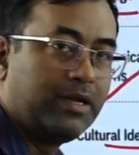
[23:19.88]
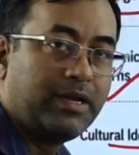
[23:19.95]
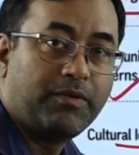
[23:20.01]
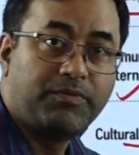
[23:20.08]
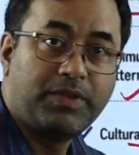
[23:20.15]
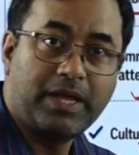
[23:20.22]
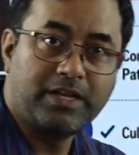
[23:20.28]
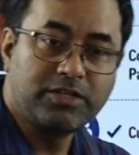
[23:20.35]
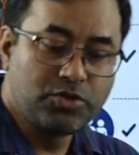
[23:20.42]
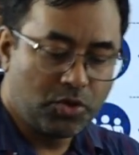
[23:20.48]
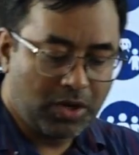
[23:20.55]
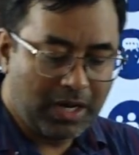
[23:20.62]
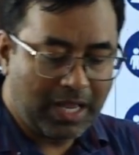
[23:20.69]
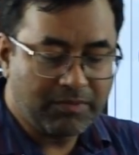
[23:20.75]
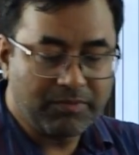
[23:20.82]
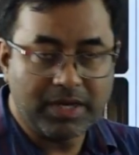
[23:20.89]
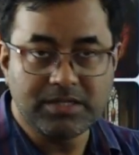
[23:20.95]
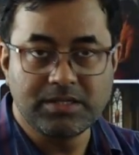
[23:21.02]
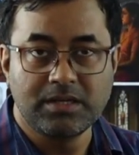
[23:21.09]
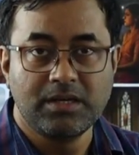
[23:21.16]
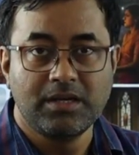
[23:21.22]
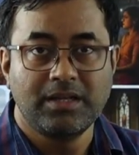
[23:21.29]
If there is no
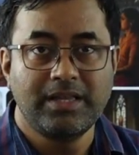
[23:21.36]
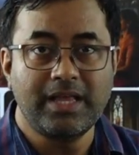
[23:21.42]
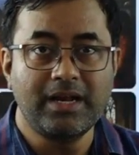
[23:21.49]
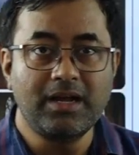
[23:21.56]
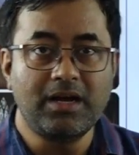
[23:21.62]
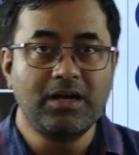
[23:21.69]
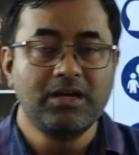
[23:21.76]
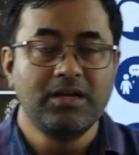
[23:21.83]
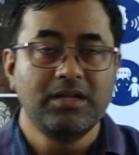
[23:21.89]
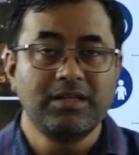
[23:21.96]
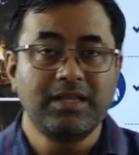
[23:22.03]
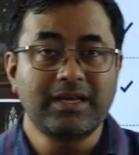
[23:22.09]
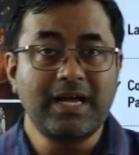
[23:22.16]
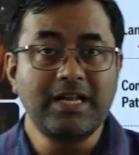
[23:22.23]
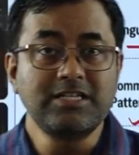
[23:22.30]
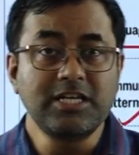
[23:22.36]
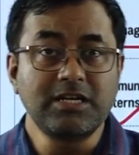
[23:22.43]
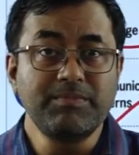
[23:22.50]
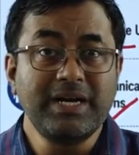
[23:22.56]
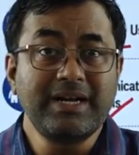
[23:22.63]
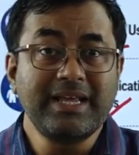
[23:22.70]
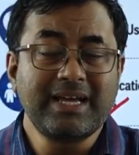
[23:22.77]
language, then the culture
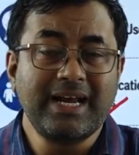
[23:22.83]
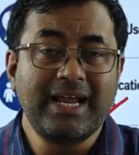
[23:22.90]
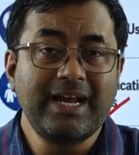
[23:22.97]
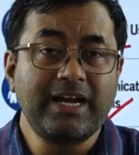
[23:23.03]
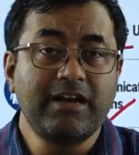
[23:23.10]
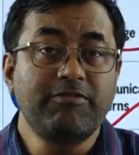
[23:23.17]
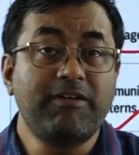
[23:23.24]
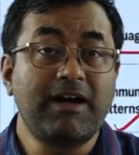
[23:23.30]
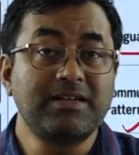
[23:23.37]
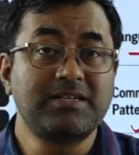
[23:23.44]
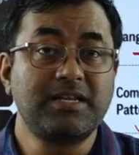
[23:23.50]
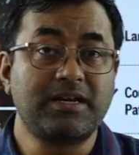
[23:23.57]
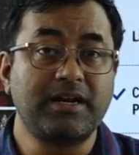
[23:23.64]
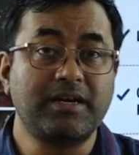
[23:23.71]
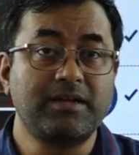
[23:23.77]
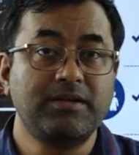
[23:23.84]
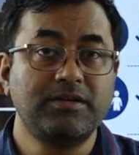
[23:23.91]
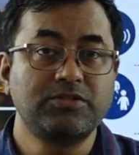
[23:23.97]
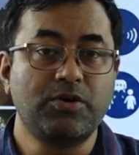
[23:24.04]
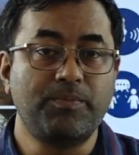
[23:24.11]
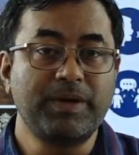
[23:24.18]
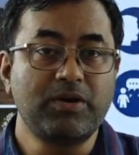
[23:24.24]
may decline at a faster rate.
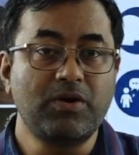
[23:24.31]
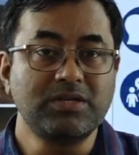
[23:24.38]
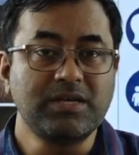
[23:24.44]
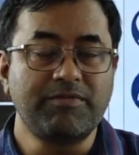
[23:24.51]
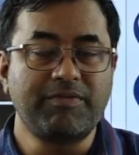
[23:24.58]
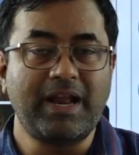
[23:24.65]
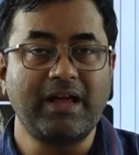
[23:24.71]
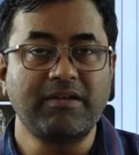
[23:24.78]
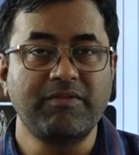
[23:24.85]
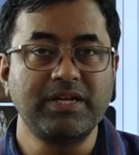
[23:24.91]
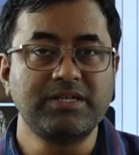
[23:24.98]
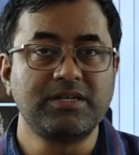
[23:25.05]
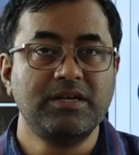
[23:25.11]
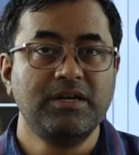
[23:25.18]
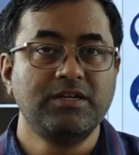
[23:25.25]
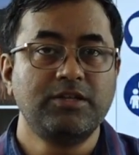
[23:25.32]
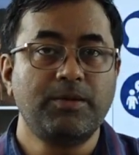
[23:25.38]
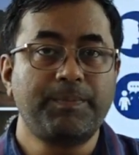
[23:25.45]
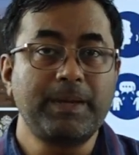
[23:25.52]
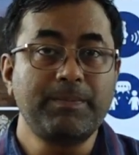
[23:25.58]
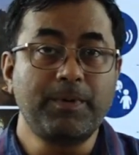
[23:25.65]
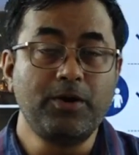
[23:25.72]
So because of language, the
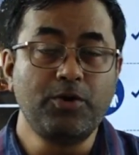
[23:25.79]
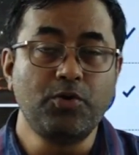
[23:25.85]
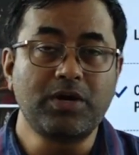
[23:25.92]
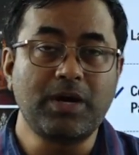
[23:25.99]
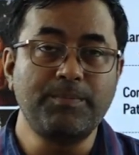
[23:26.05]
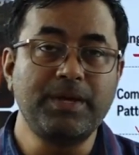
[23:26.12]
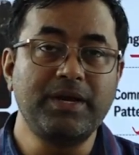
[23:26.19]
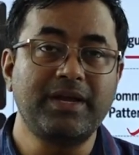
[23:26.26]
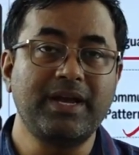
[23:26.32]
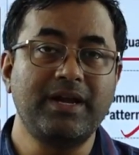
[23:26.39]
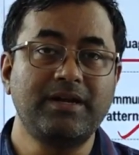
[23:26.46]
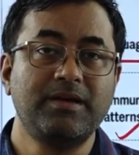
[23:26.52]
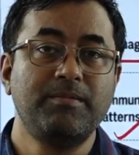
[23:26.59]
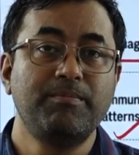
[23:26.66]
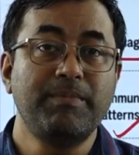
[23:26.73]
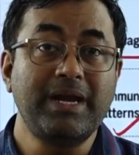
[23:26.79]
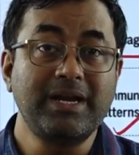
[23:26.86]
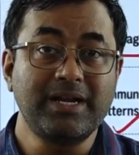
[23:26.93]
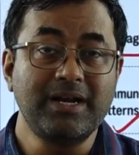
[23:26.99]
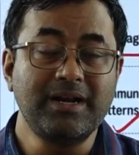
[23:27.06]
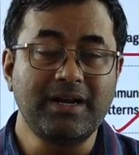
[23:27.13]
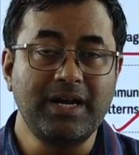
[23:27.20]
people do communicate,
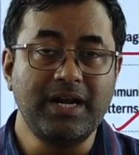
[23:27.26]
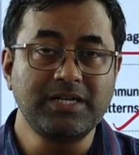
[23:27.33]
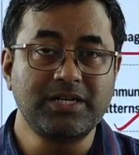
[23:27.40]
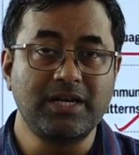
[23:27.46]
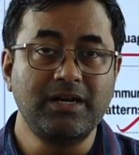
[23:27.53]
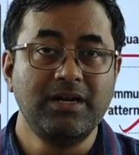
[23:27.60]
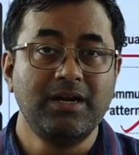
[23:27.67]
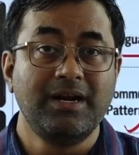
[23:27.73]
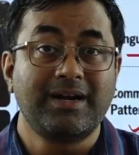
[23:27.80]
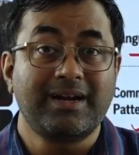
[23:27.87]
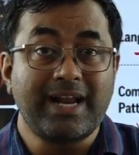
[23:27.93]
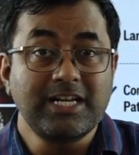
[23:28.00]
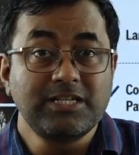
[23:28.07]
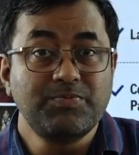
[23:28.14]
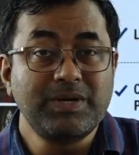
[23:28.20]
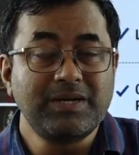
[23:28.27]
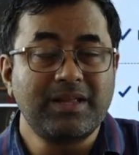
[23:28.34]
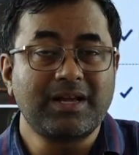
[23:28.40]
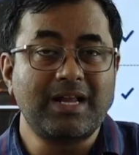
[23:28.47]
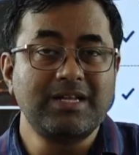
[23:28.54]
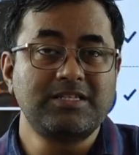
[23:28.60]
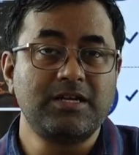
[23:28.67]
maintain relation, transmit the
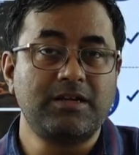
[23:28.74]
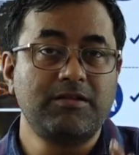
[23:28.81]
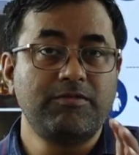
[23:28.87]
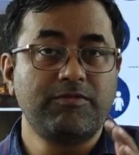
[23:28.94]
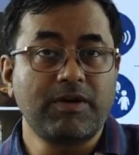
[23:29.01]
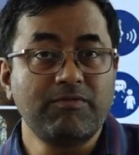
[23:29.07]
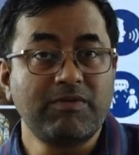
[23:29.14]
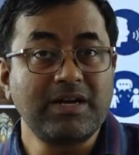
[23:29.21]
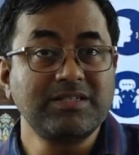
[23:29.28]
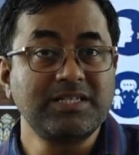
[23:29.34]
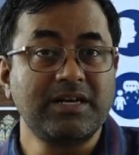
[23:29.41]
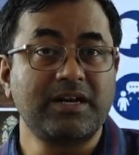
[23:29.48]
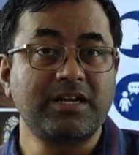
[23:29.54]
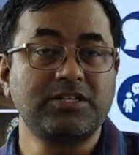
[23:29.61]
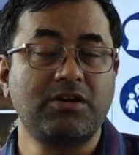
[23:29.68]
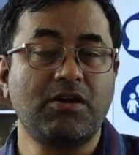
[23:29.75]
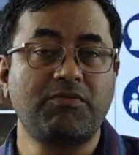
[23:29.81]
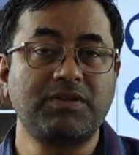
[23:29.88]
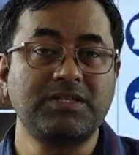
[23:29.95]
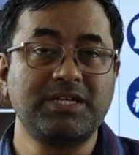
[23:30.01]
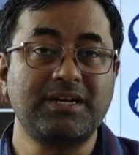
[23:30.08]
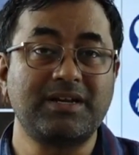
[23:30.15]
culture from one generation
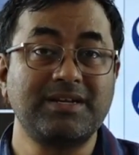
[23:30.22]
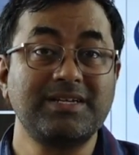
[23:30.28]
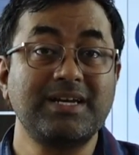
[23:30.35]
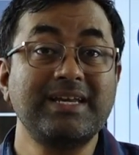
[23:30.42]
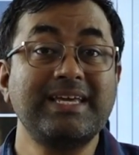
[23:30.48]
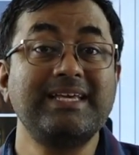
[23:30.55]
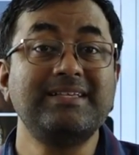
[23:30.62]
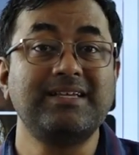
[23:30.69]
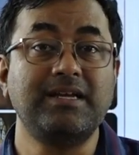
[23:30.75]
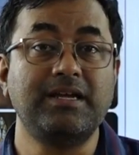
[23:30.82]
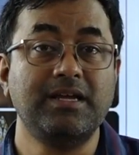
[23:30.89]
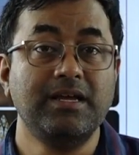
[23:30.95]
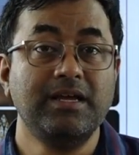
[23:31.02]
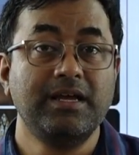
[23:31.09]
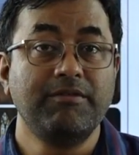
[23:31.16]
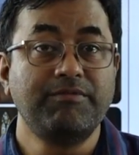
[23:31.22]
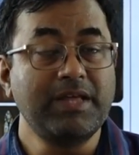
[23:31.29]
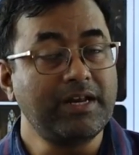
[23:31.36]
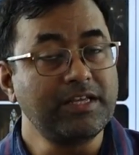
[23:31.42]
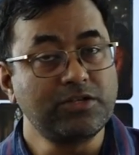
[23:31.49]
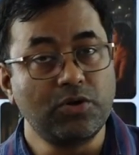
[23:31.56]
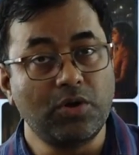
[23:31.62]
after generation easily. If
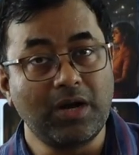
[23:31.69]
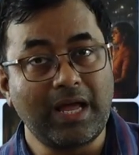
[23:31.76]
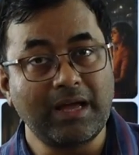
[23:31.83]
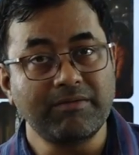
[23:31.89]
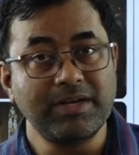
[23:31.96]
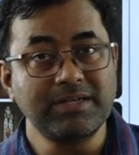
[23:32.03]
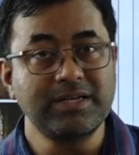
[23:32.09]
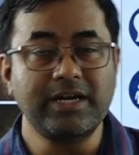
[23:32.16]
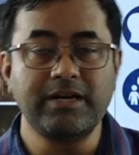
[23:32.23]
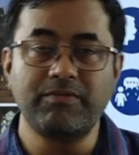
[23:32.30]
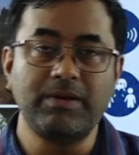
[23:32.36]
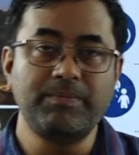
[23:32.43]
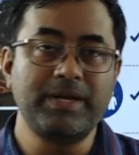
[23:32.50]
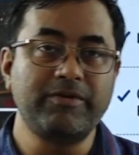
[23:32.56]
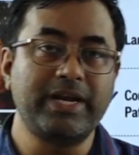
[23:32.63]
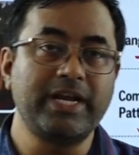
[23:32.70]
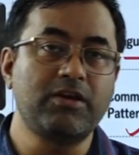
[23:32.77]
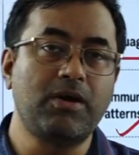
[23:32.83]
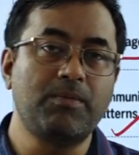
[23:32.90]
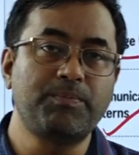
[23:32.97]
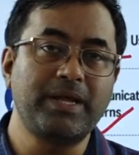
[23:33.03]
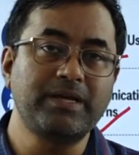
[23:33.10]
there is no language, it will be very
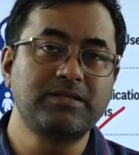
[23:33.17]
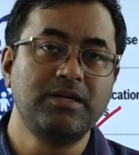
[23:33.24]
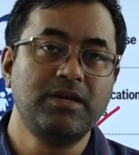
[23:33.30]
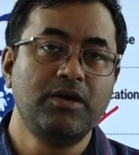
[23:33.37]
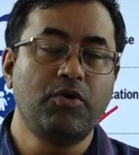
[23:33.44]
complex.